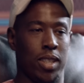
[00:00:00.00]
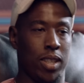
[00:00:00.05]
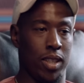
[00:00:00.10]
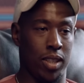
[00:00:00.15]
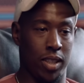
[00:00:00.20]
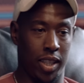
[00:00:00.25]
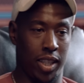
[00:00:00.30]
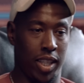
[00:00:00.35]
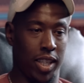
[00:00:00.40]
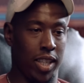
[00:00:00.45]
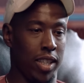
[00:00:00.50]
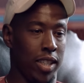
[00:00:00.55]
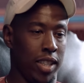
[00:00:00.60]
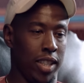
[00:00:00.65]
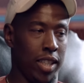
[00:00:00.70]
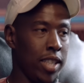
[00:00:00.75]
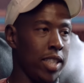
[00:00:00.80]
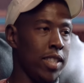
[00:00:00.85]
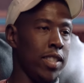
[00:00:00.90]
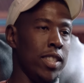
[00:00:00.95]
literally
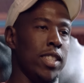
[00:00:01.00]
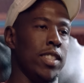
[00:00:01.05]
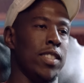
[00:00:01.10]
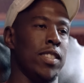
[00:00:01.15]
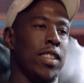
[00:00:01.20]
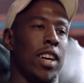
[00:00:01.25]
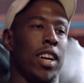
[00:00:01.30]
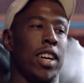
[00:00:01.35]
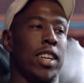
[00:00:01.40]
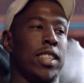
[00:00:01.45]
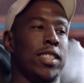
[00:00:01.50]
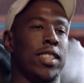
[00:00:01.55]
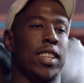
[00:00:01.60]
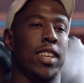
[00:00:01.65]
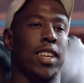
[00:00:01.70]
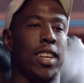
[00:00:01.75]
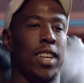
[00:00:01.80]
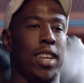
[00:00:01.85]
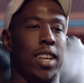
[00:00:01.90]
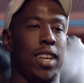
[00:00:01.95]
killing his insides.
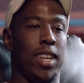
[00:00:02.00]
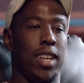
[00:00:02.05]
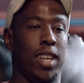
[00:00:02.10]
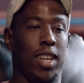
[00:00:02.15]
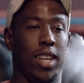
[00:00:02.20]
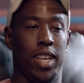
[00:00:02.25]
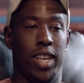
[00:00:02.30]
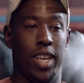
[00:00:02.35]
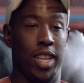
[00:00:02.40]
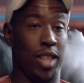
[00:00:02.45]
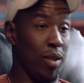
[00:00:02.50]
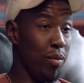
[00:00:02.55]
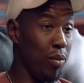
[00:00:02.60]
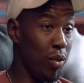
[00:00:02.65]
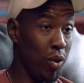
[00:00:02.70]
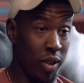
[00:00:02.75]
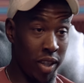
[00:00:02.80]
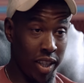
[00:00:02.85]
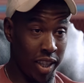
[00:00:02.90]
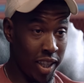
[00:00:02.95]
In the
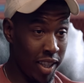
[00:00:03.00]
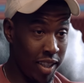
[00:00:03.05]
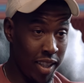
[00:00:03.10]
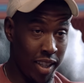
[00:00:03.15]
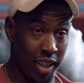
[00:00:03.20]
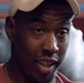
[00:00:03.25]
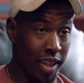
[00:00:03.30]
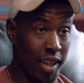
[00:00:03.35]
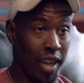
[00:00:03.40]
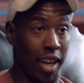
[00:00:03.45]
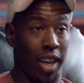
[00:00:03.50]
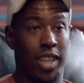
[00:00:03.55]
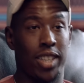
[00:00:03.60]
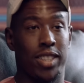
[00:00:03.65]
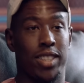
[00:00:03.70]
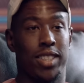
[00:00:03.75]
morning, and then at night,